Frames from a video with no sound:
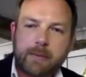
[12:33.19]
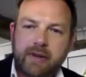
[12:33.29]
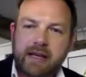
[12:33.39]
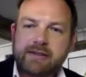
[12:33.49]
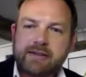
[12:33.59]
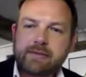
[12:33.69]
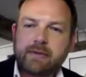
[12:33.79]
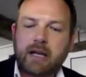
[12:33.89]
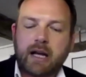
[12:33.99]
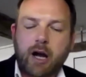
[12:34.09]
do some
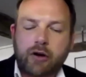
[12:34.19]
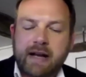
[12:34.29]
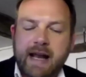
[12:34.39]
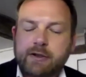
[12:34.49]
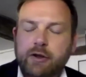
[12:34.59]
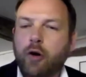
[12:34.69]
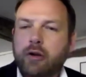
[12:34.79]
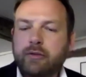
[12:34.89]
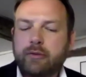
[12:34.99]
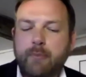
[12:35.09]
of this on
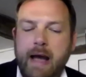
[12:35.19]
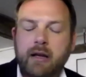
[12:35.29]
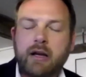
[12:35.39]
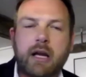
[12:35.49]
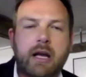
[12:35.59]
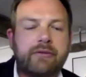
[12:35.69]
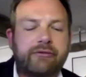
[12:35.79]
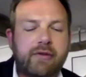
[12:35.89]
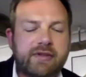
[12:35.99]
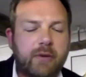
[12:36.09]
an ad hoc
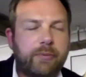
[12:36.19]
manner.